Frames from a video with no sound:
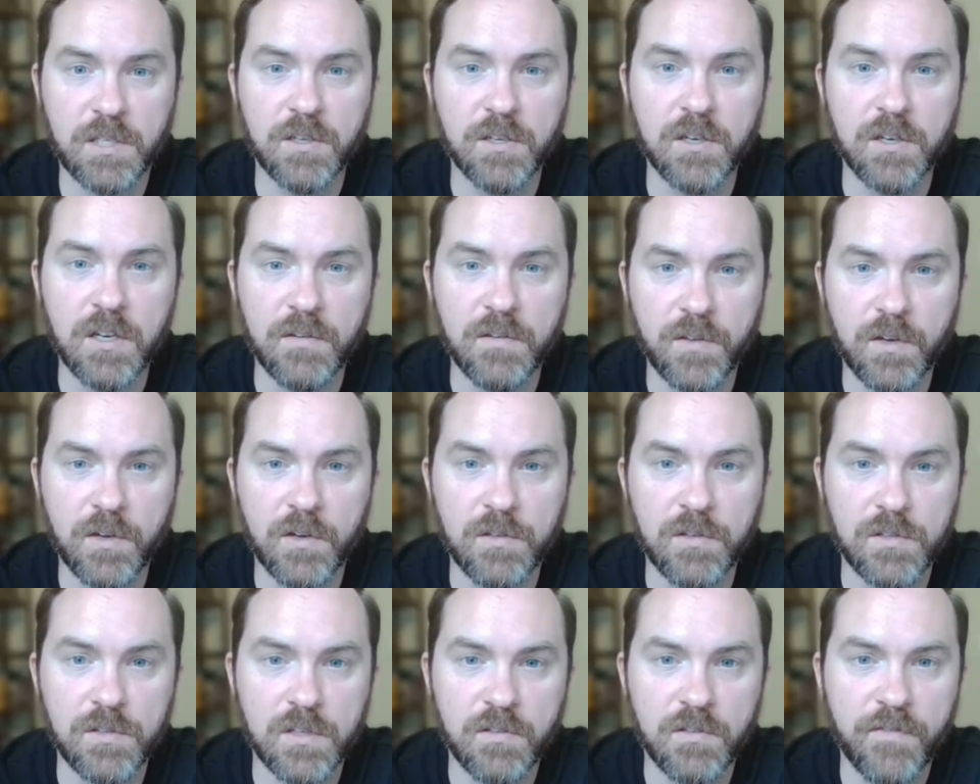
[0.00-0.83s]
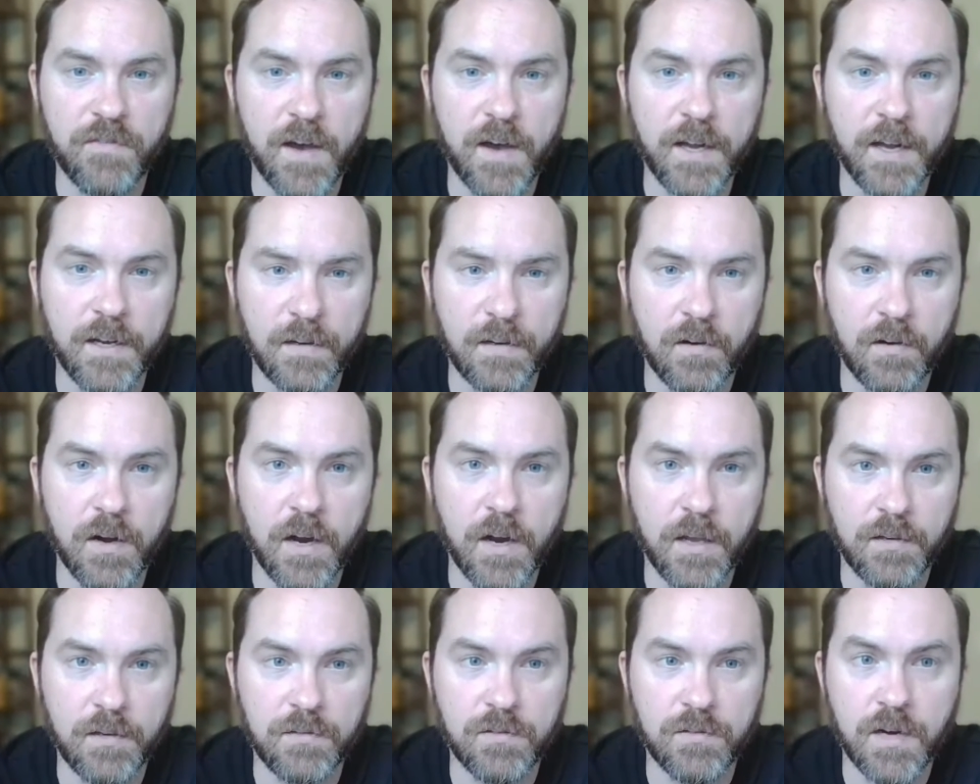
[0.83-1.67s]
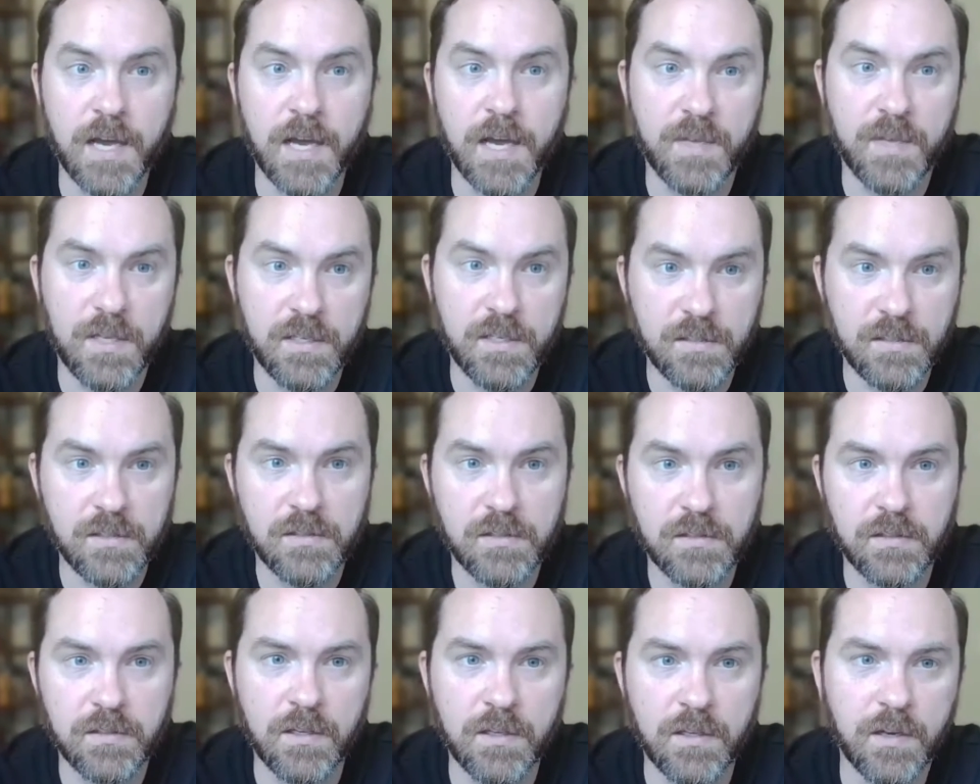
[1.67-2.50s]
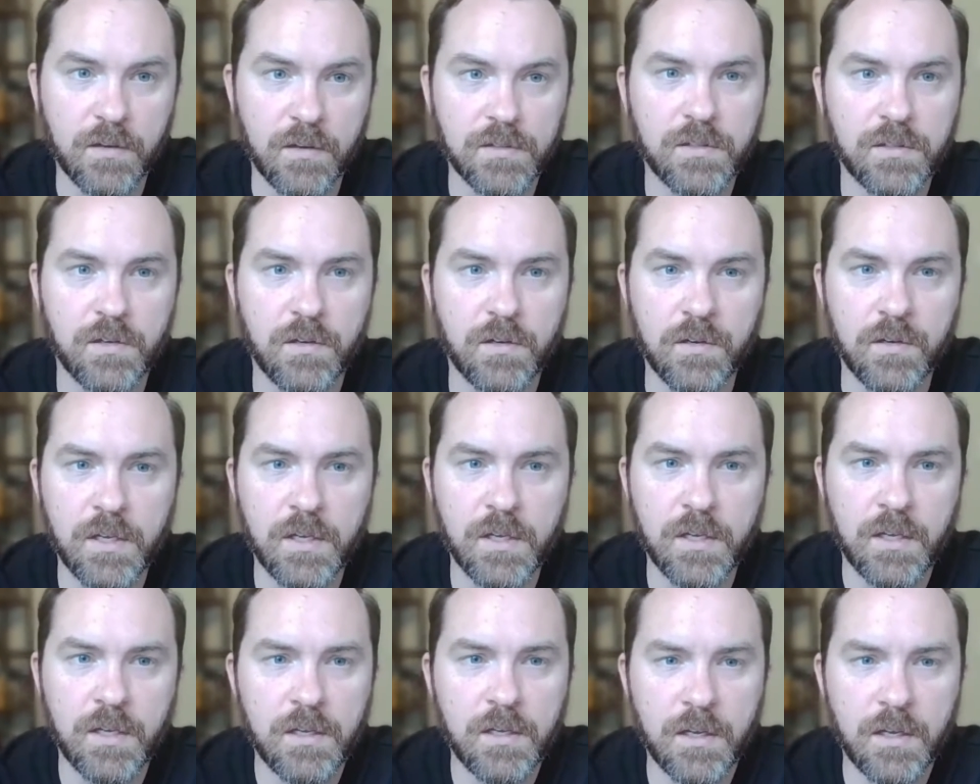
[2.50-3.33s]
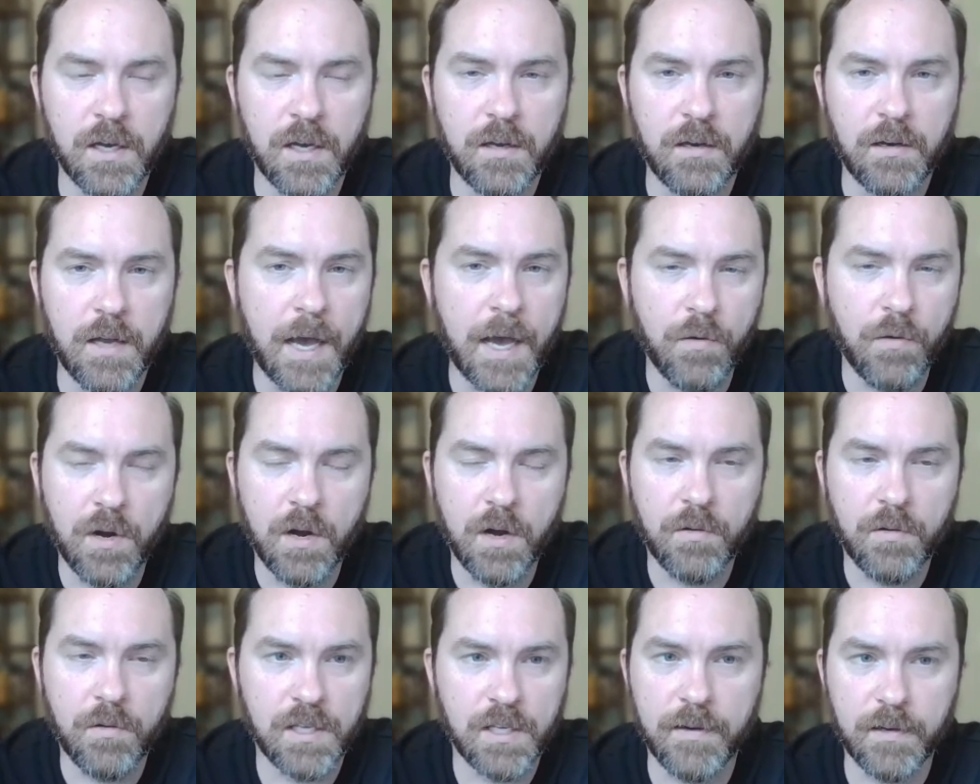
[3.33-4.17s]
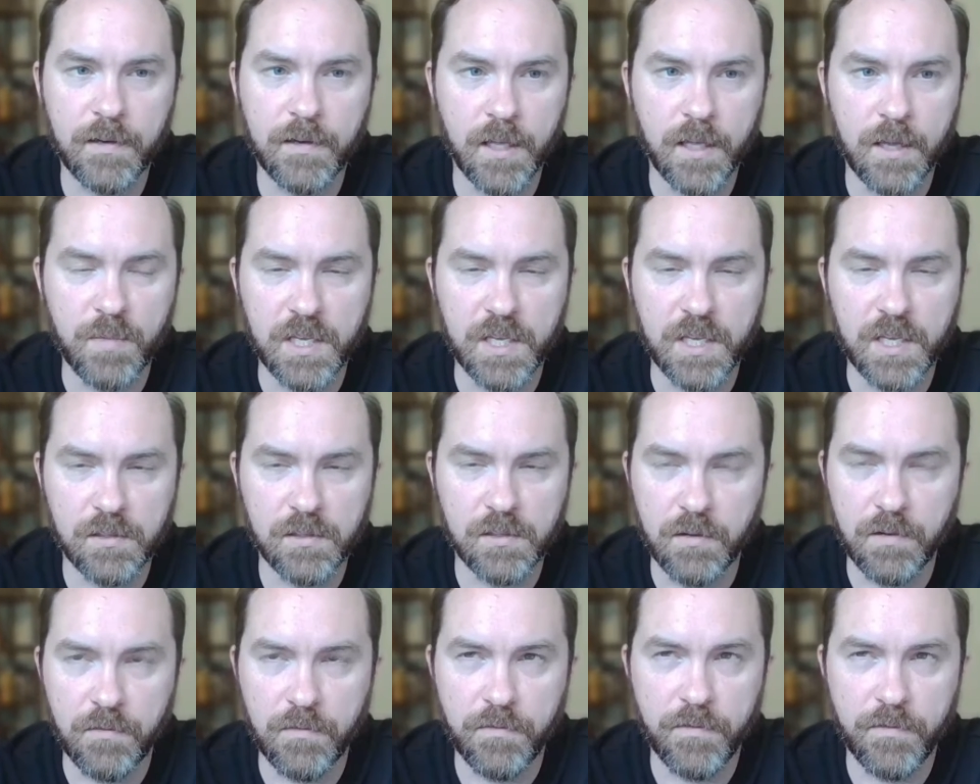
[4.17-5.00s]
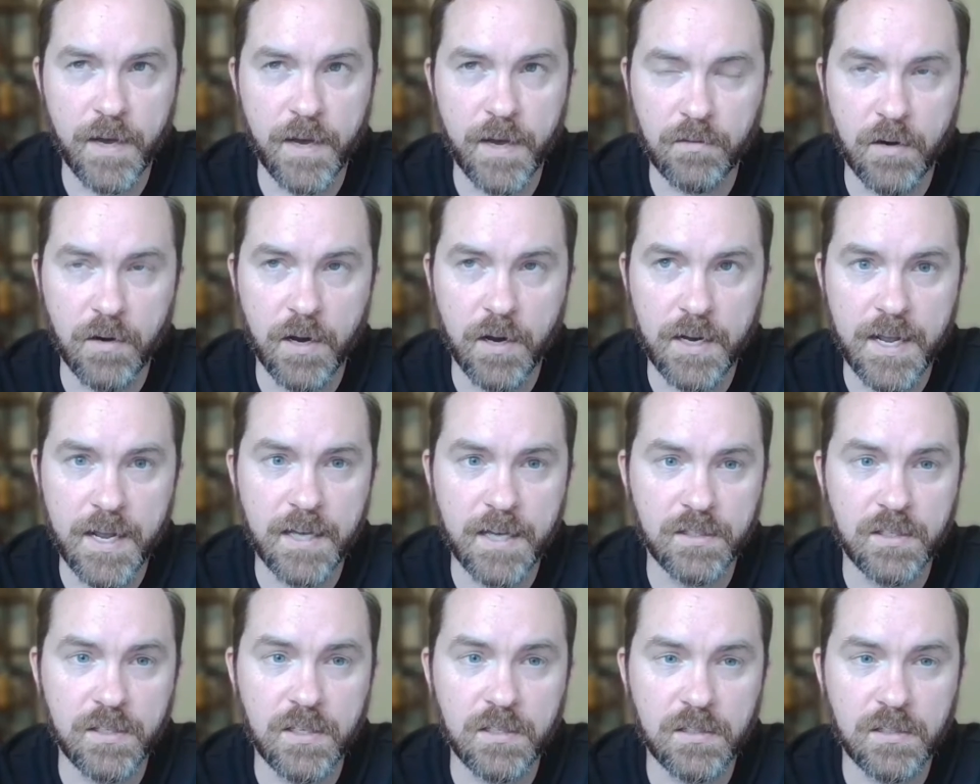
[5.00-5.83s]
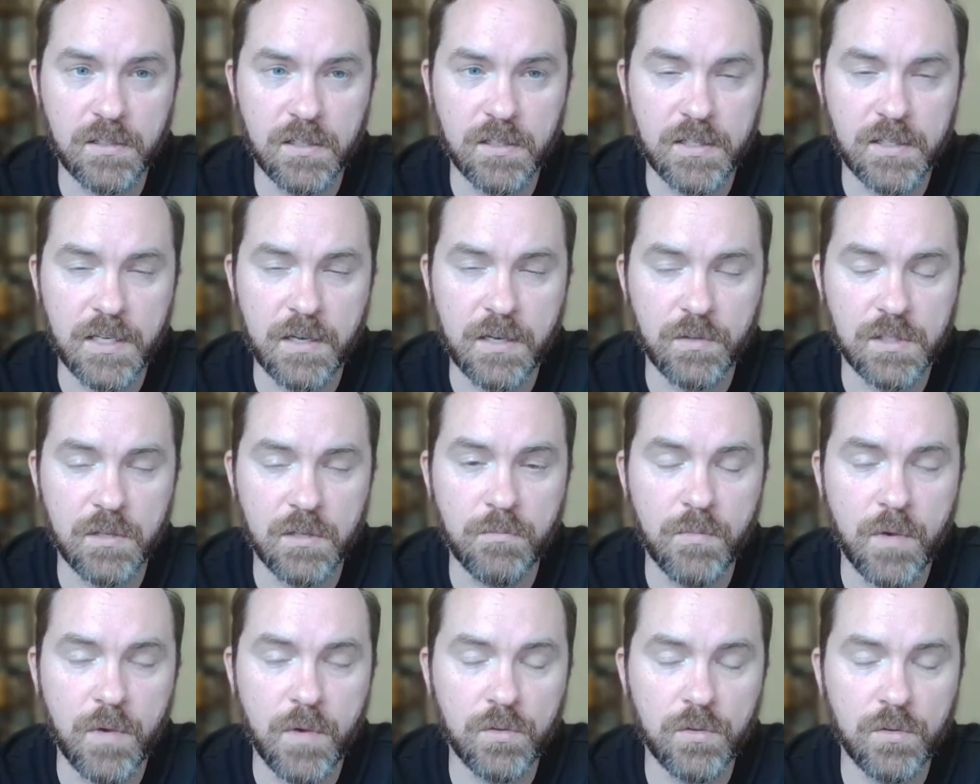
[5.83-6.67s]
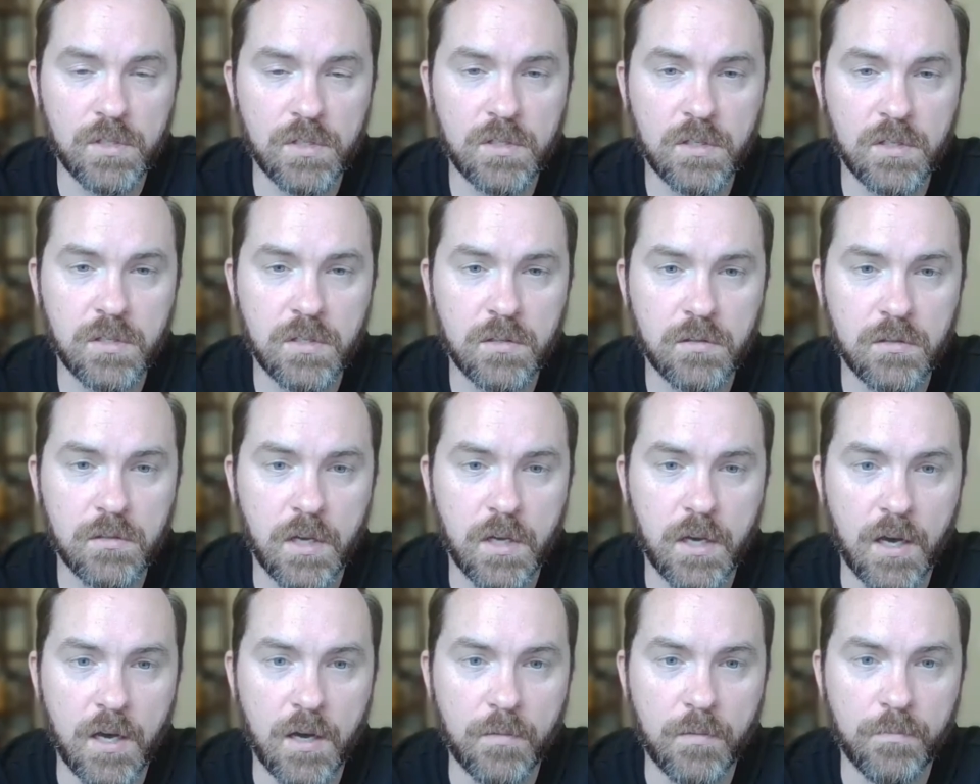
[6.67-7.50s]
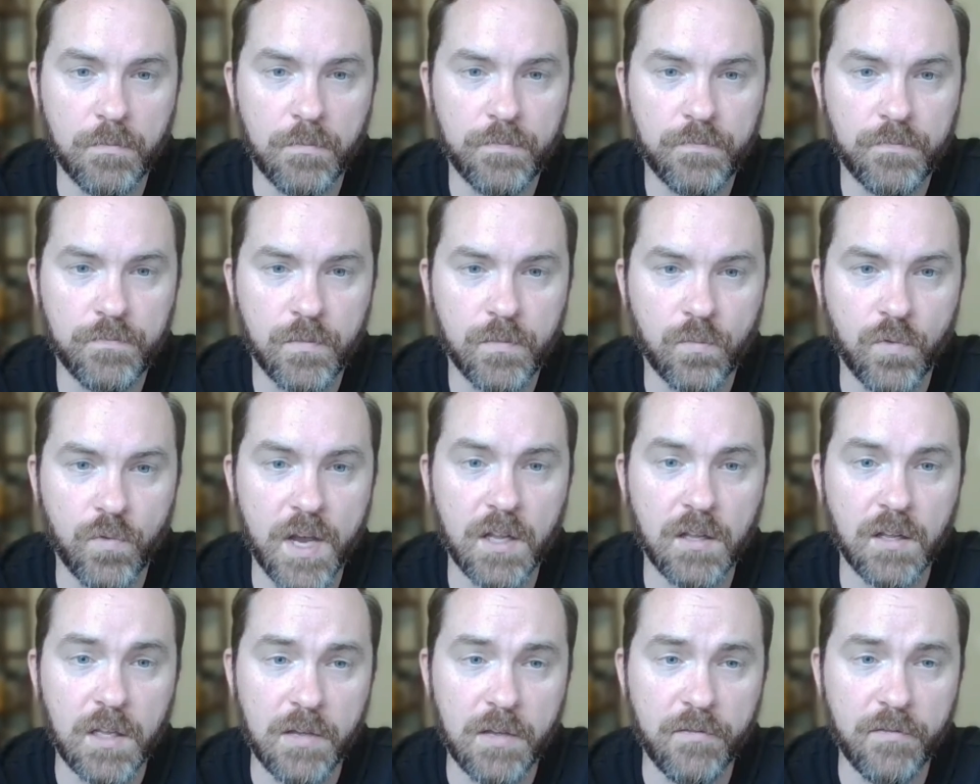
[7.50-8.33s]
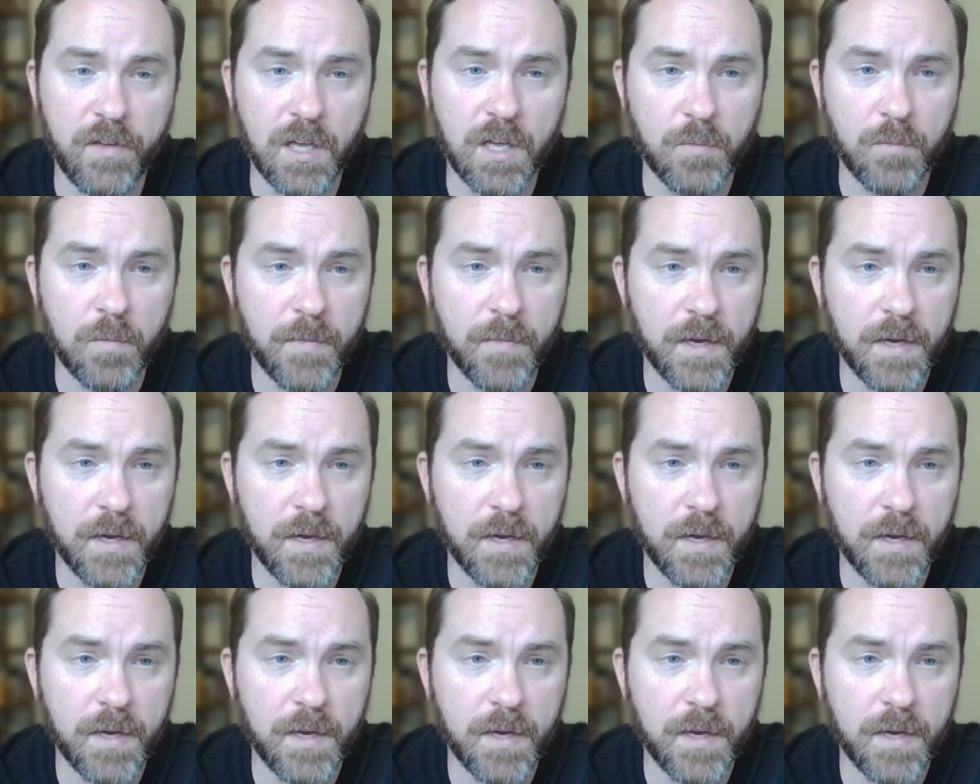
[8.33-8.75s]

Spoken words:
dry basis, So I would always calculate based on fine grind as is, because that was the most readily available metric on COAs just online.